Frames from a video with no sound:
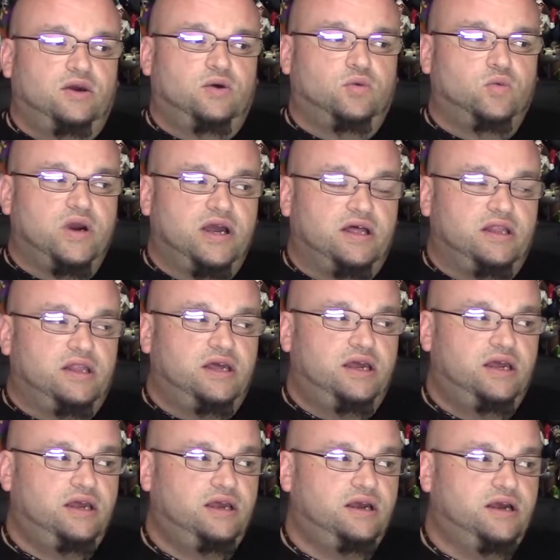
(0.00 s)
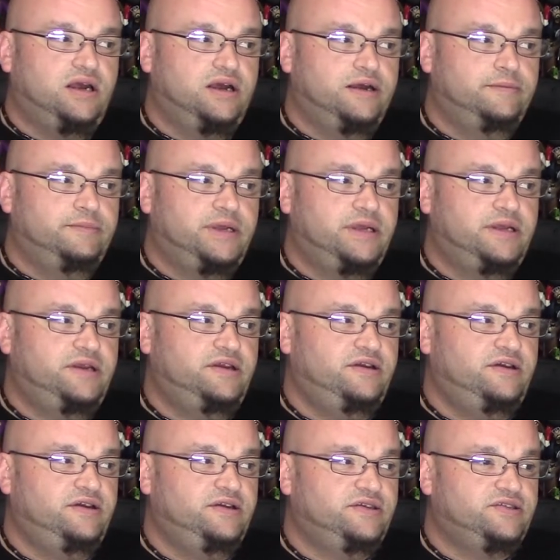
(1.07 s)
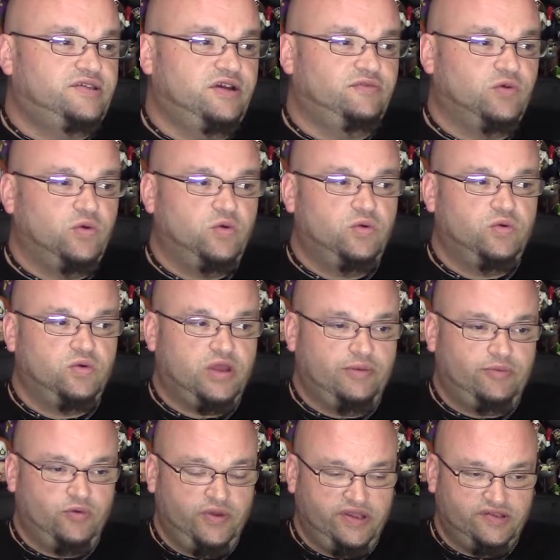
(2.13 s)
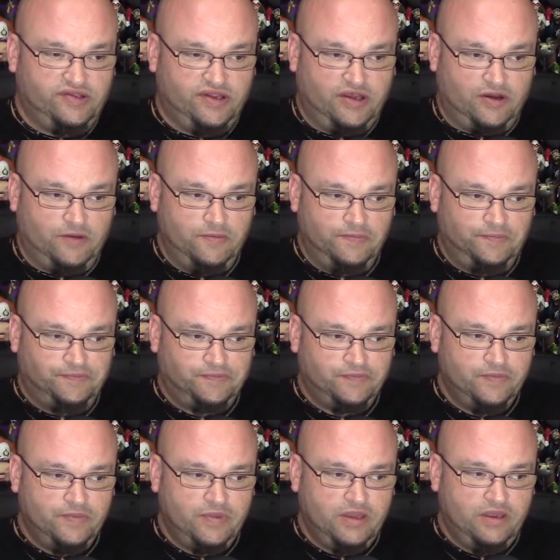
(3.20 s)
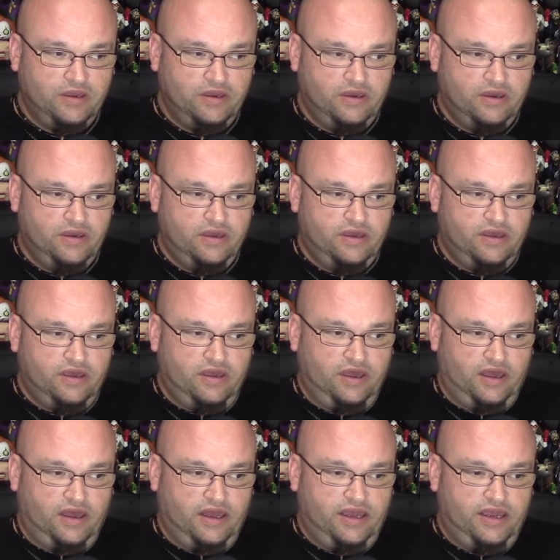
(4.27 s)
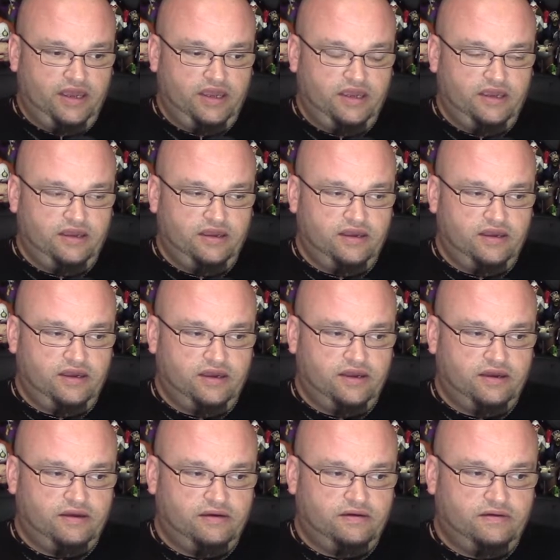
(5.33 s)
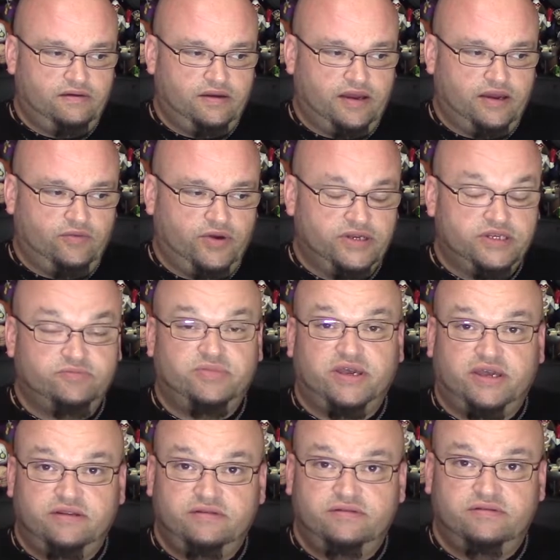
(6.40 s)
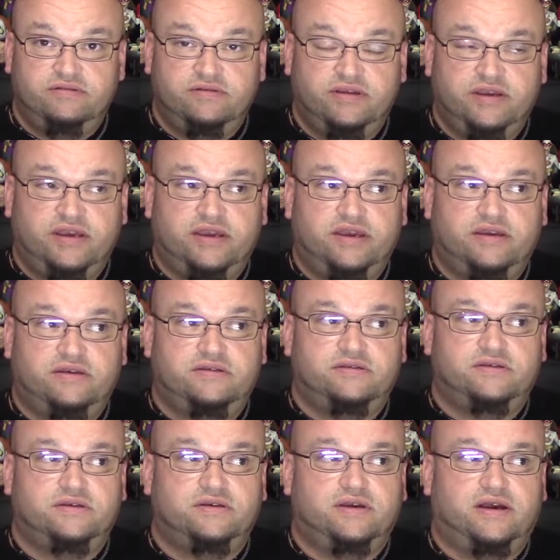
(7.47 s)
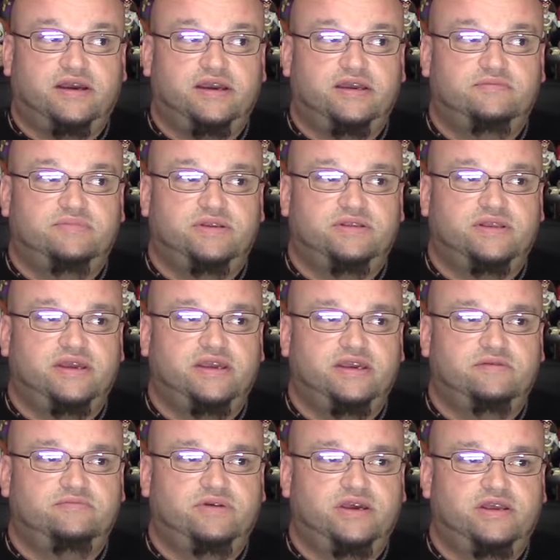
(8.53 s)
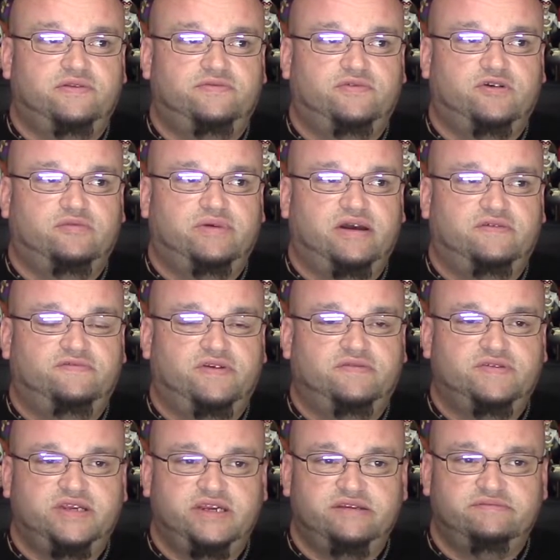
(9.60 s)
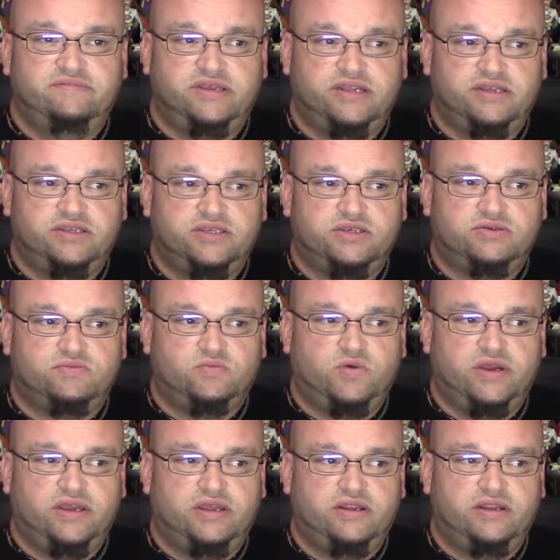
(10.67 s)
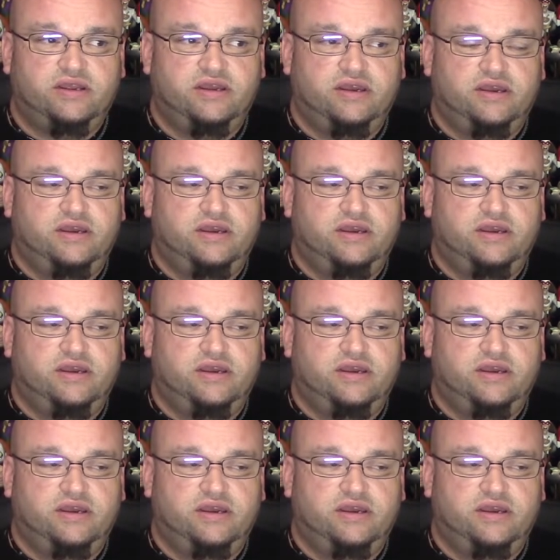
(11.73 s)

Well, um, several couple weeks ago, I uh, I went to bed, and I had been laying in bed for about 15 minutes when